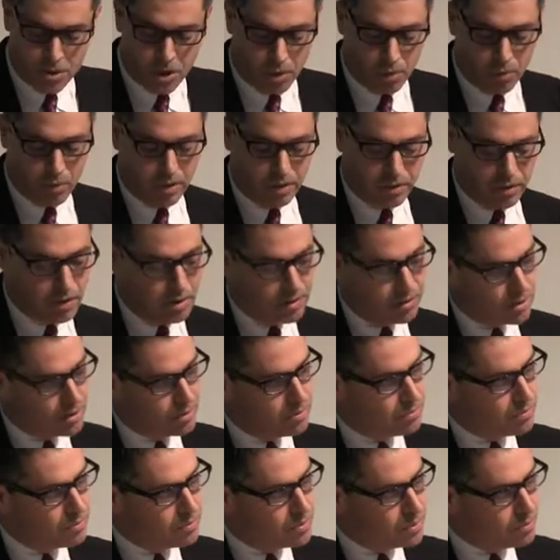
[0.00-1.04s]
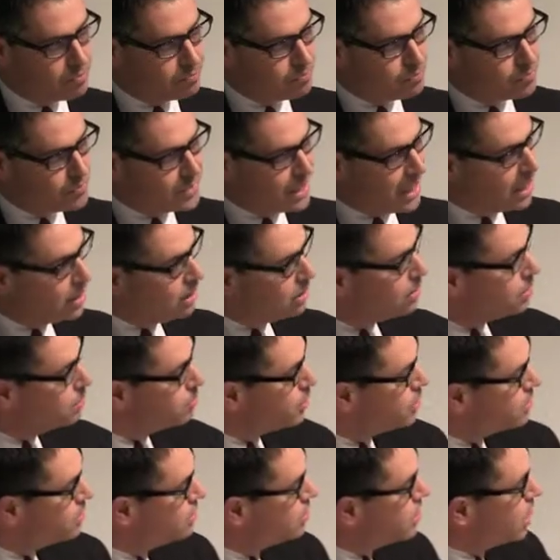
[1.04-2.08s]
So the, the, the title of the
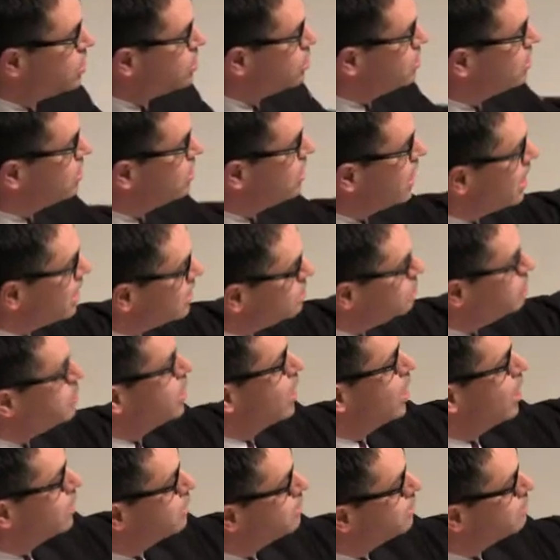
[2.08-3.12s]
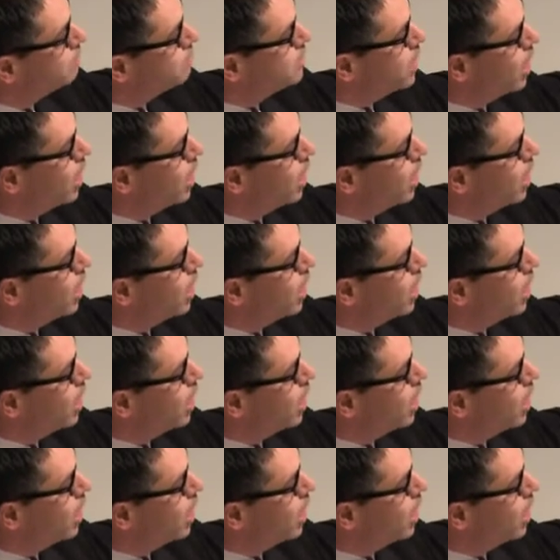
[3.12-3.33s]
presentation today is Beyond,